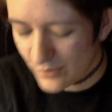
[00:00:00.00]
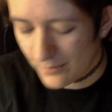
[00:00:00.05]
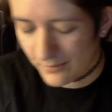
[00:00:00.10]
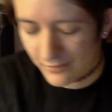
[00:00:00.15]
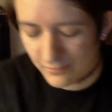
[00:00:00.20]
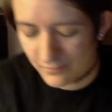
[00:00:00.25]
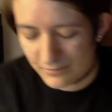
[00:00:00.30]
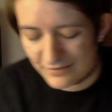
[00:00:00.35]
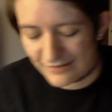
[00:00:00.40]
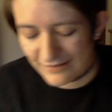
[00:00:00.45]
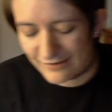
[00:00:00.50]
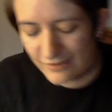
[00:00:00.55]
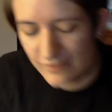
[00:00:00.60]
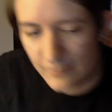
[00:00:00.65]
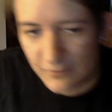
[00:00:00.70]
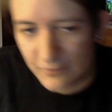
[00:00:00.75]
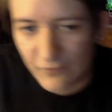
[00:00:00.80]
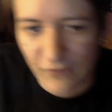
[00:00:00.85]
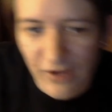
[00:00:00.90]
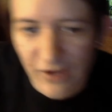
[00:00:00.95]
probably going to be the
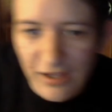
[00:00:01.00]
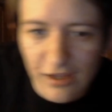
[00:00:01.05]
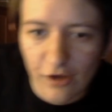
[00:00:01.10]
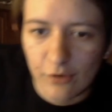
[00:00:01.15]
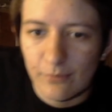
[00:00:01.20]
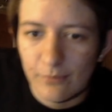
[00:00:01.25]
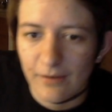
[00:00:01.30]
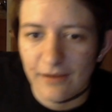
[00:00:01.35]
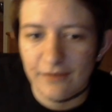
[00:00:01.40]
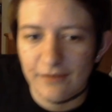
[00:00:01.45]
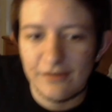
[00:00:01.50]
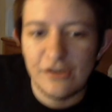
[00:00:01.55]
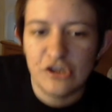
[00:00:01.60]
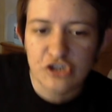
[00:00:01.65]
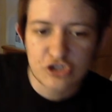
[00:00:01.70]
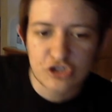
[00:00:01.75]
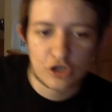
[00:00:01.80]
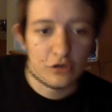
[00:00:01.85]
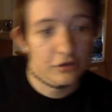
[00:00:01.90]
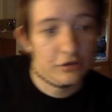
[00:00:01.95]
clipped video, my
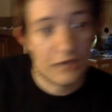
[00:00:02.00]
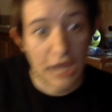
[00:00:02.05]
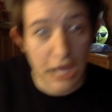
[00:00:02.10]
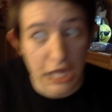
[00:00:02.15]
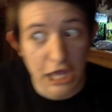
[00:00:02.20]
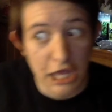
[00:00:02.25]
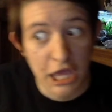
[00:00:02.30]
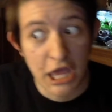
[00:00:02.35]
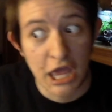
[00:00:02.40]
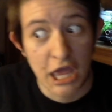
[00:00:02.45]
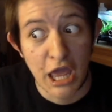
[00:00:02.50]
initial, like,